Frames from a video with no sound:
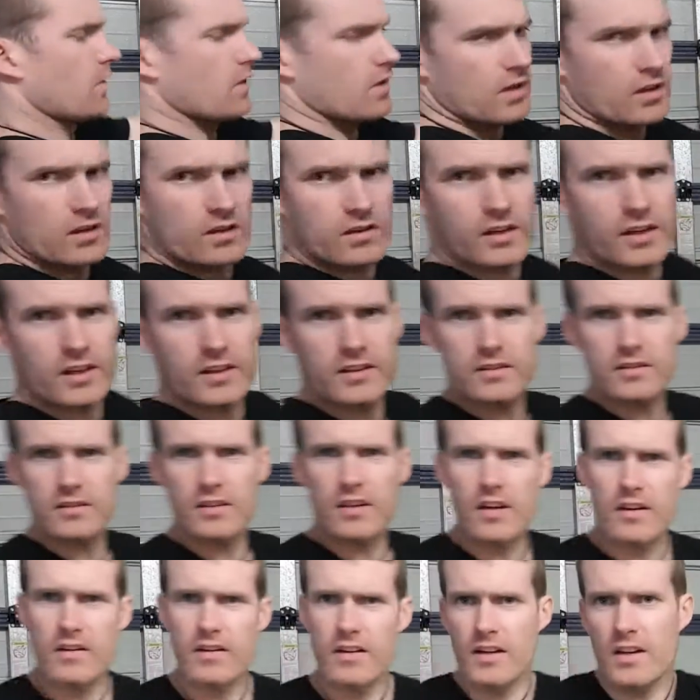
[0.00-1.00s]
Alright, so
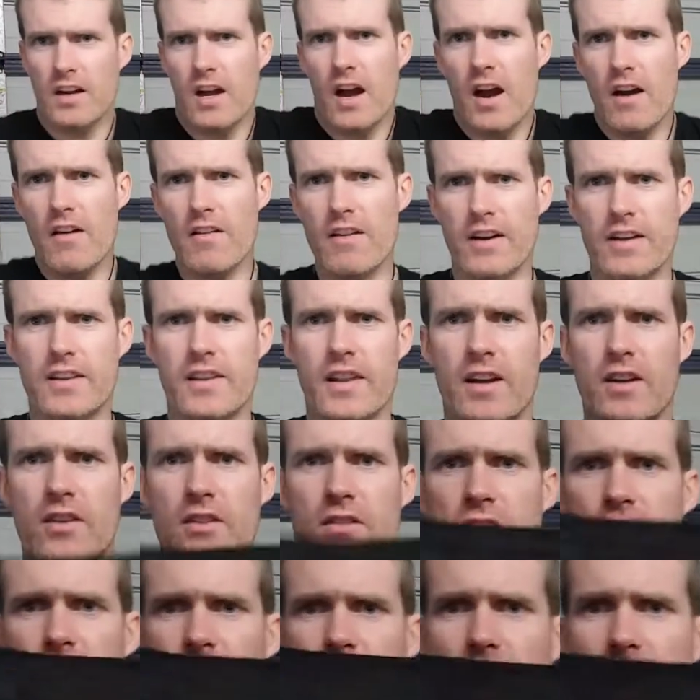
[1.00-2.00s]
I reckon that
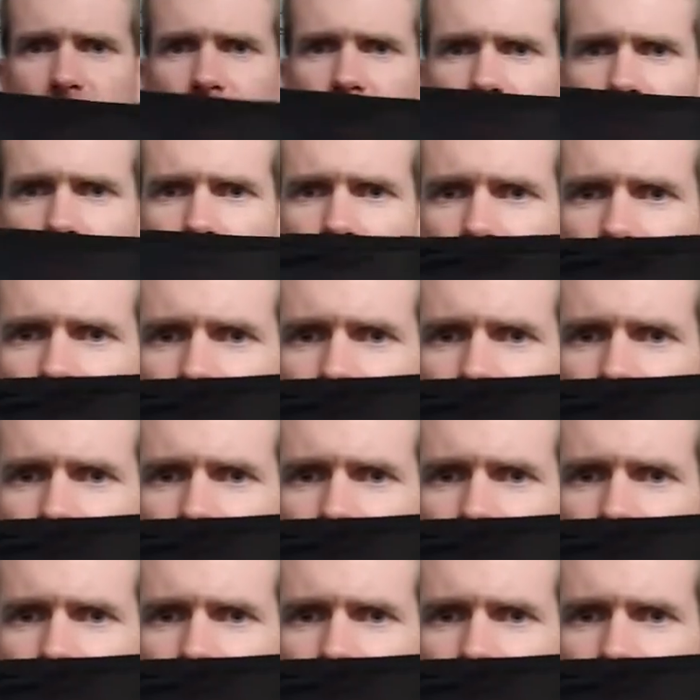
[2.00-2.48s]
looks alright. What do you